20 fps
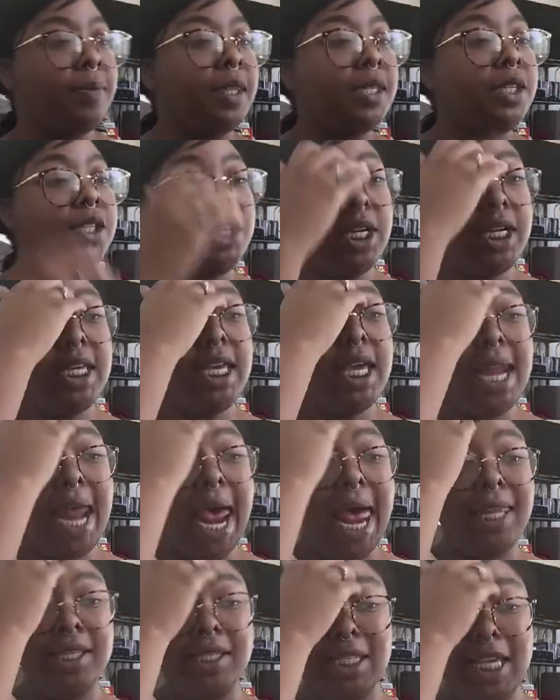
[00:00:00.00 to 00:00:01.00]
Ginny and
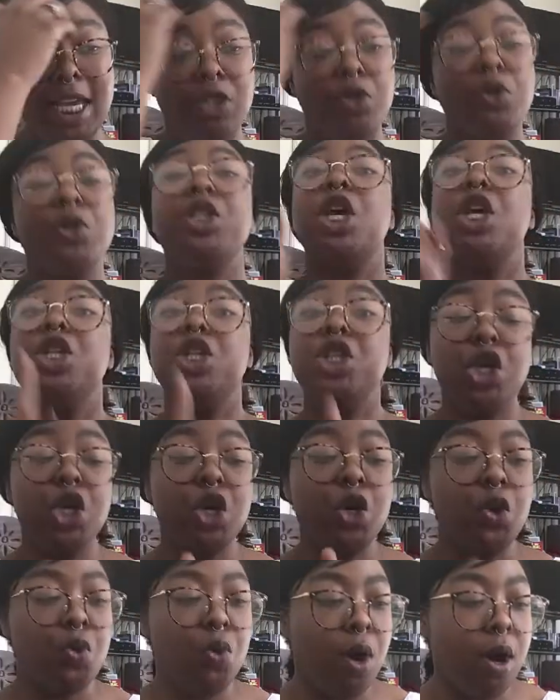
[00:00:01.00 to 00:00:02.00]
Alexandra's
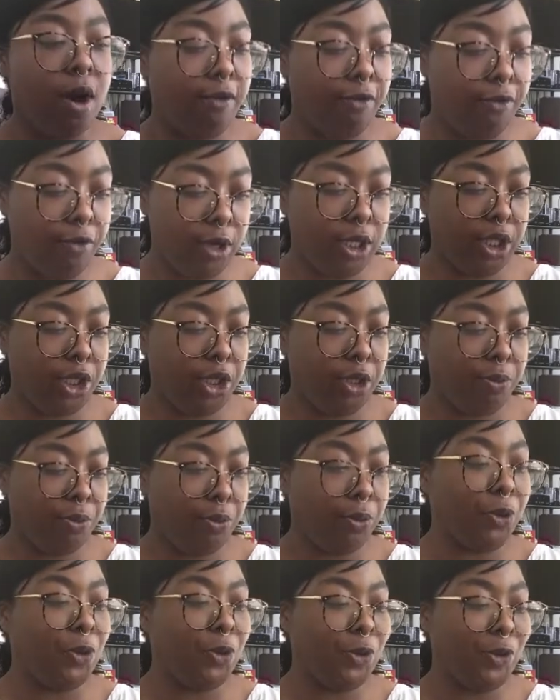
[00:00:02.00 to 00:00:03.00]
new friendship
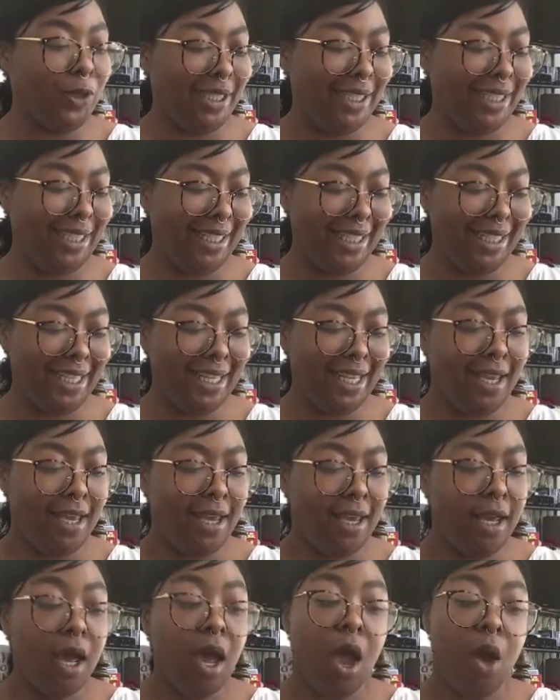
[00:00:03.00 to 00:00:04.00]
rules.
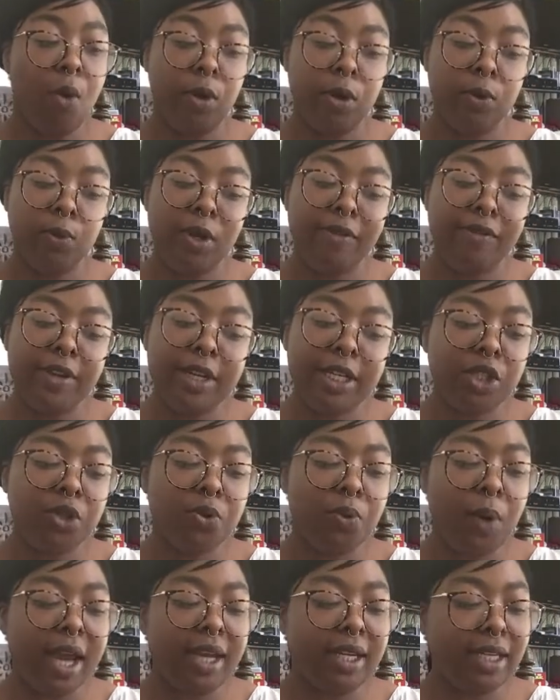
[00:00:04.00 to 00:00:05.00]
When we finished
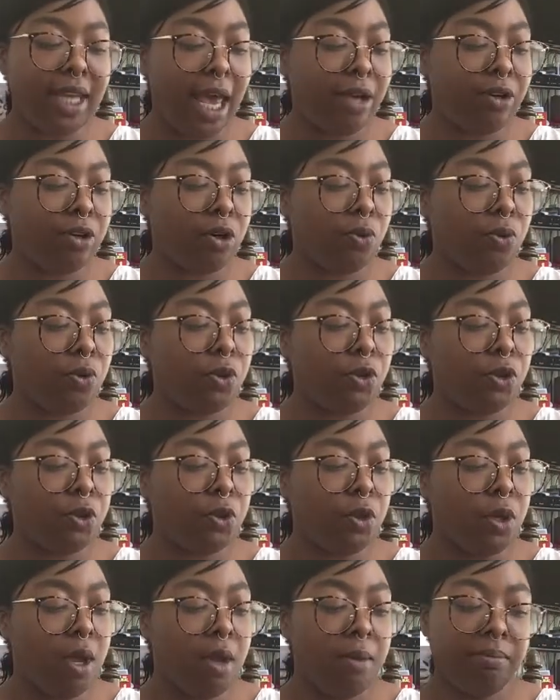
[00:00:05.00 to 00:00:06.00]
writing down our
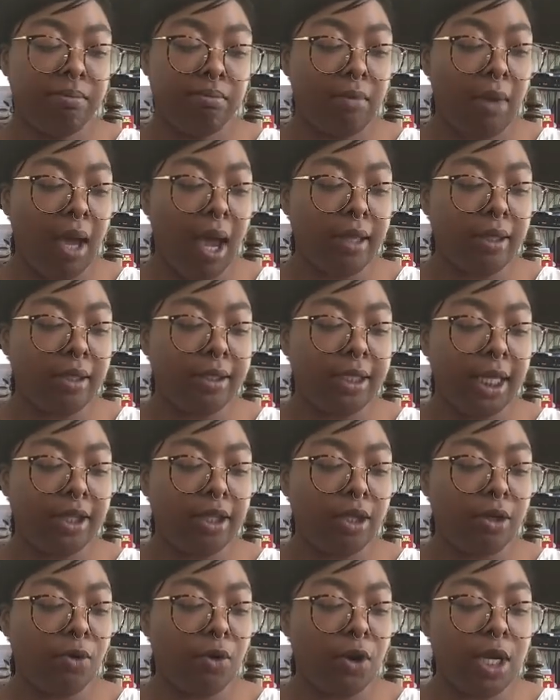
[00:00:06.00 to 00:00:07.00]
rules, I looked at
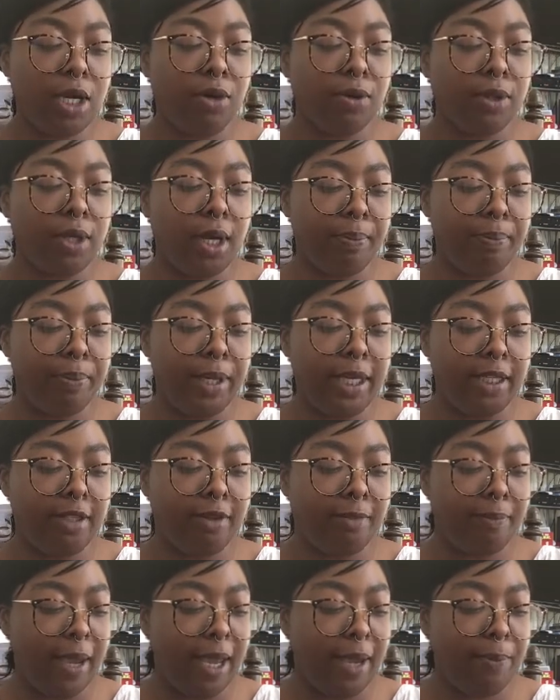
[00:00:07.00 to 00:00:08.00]
the crinkled up piece
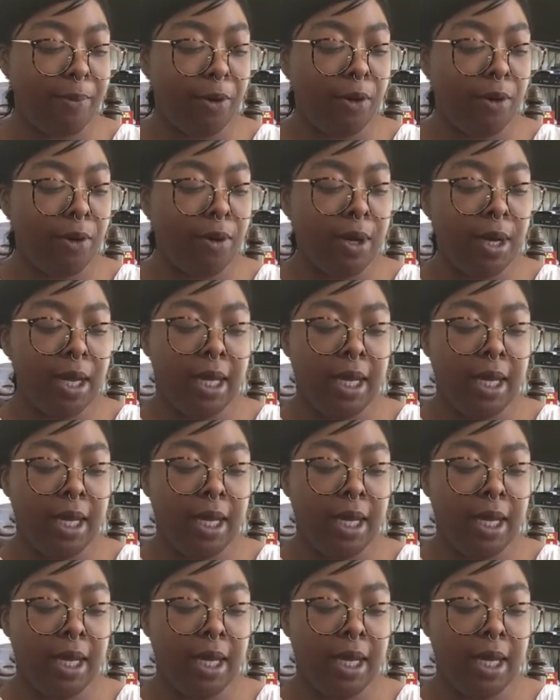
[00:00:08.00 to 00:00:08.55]
of paper